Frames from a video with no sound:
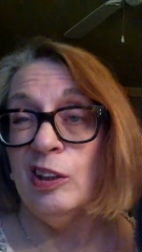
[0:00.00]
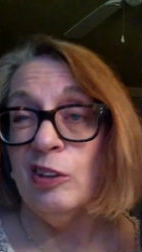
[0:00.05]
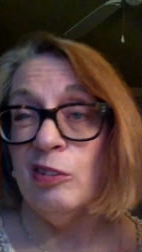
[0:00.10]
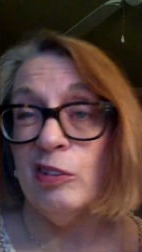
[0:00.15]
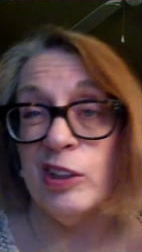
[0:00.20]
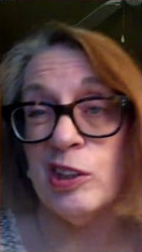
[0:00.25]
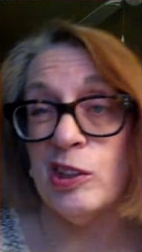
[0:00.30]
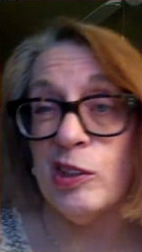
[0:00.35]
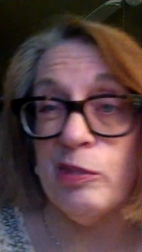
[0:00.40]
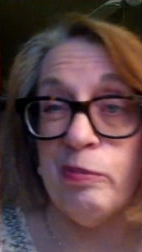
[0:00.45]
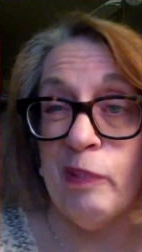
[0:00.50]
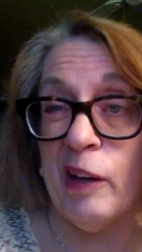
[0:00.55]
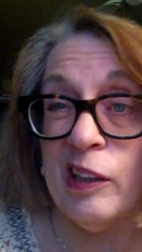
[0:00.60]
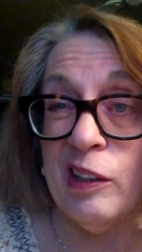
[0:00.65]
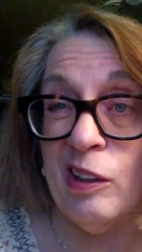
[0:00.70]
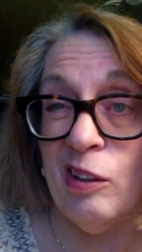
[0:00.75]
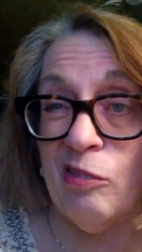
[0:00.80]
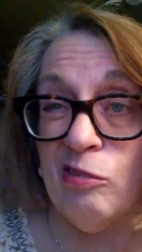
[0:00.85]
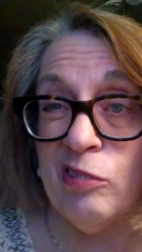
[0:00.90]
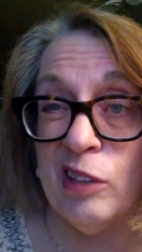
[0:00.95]
which is why I
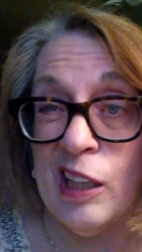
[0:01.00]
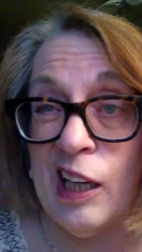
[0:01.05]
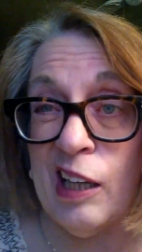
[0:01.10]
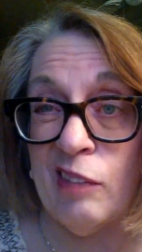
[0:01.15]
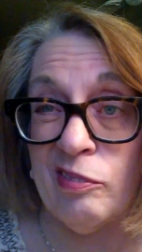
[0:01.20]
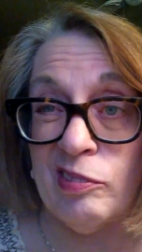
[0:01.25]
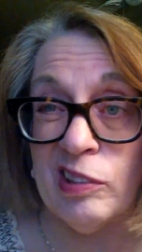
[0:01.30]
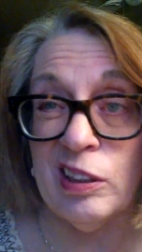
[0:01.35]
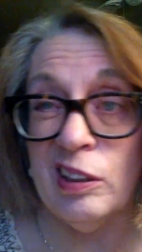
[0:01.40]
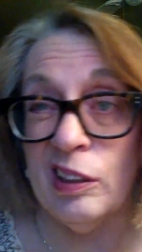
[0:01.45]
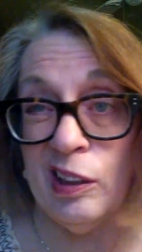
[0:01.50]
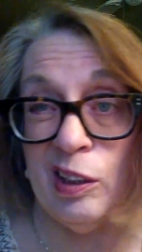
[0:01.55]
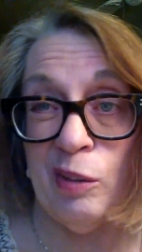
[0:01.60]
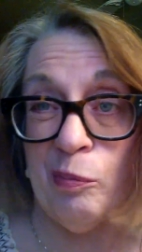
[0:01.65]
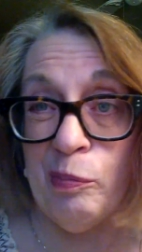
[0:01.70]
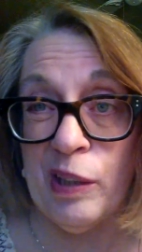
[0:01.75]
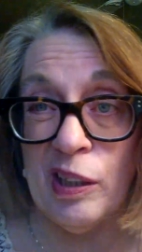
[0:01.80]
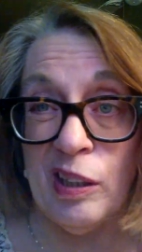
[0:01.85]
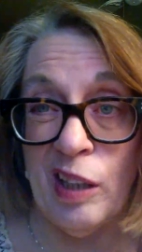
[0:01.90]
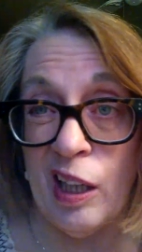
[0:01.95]
don't want to have to clean
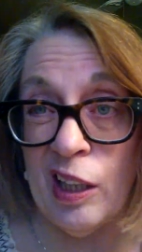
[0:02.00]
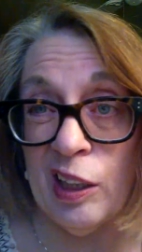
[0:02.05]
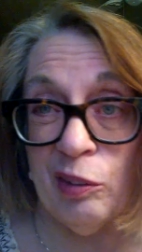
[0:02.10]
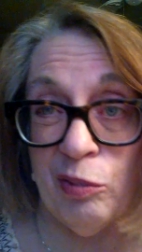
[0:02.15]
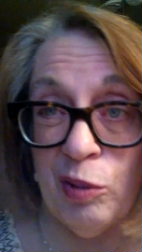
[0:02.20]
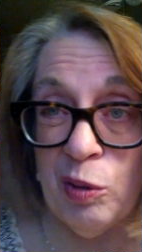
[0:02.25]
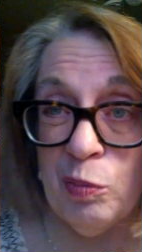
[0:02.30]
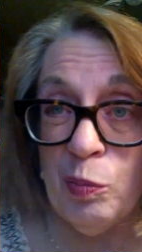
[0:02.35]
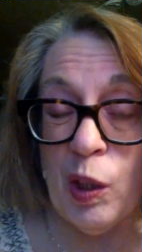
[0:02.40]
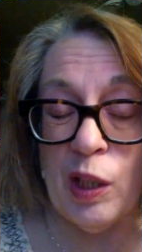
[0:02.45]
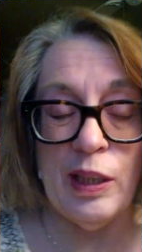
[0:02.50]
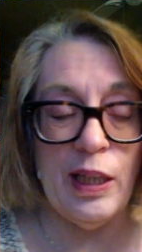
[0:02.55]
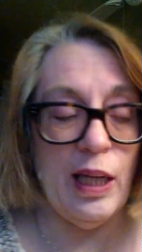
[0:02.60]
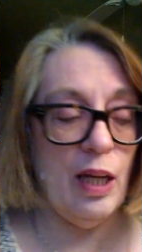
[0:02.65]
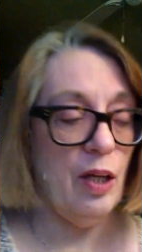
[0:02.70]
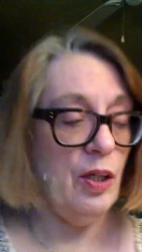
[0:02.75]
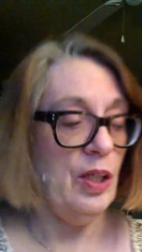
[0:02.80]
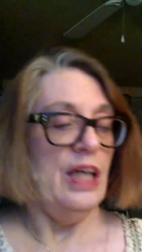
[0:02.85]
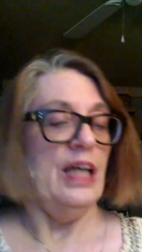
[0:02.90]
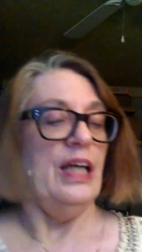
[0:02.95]
up the dining room right
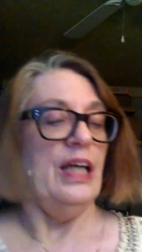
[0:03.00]
now.